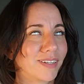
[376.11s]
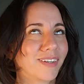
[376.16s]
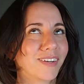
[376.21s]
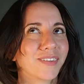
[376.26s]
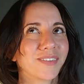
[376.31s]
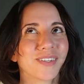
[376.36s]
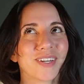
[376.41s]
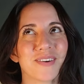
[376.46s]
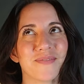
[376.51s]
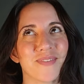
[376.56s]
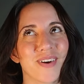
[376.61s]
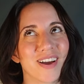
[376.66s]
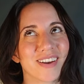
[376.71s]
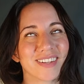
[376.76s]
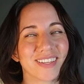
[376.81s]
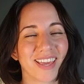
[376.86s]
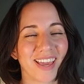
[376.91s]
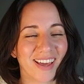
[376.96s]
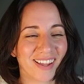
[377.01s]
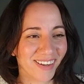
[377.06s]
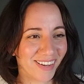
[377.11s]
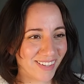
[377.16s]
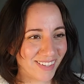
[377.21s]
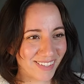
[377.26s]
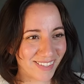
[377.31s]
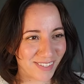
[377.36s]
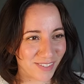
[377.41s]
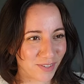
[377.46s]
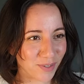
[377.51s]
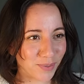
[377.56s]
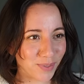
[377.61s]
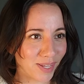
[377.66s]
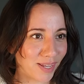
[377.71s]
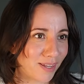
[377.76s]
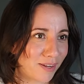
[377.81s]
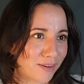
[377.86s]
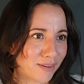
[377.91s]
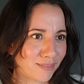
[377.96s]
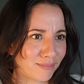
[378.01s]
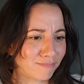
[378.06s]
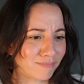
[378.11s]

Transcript: Oh, come on, Candace. Don't let your